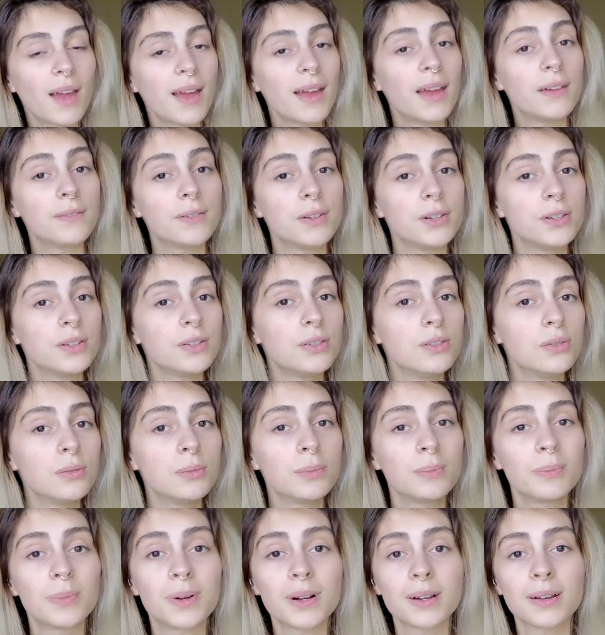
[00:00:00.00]
If you do,
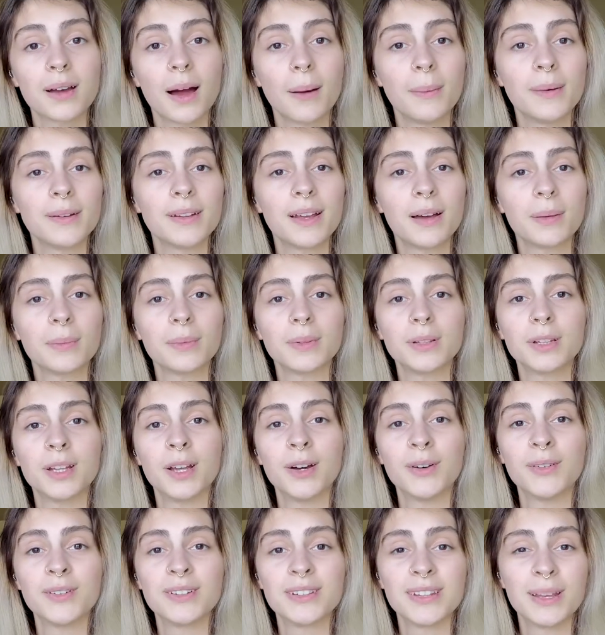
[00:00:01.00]
put a comment down
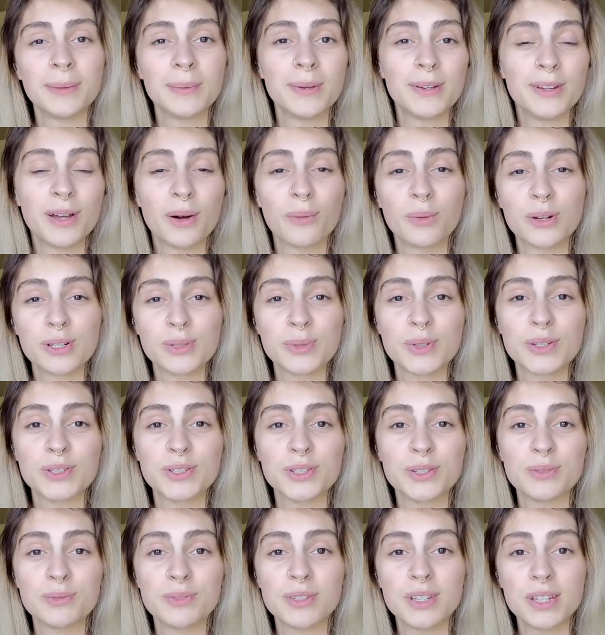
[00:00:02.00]
below and let me know which
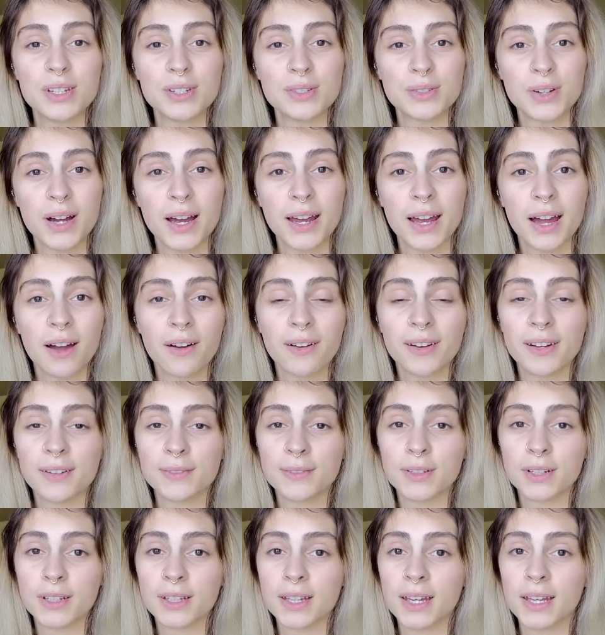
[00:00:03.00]
ones you did try out and
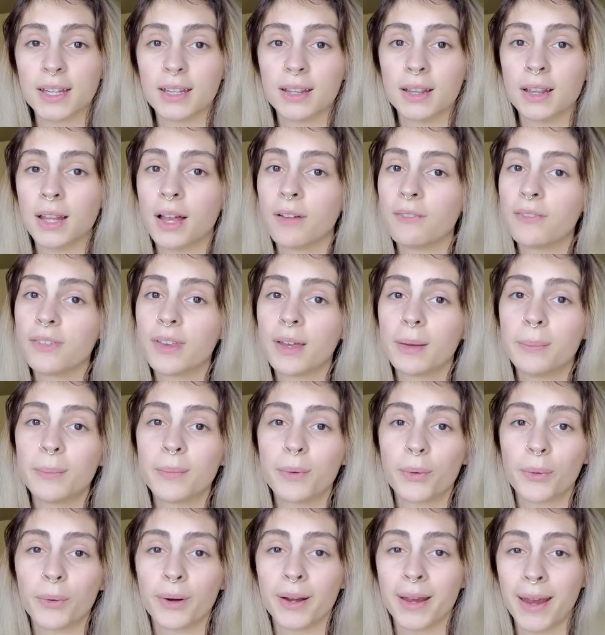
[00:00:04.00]
if your kid loved
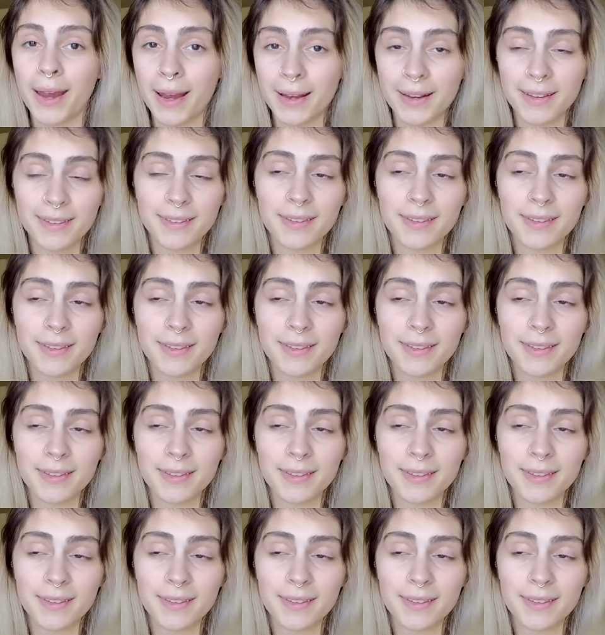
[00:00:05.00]
them or hated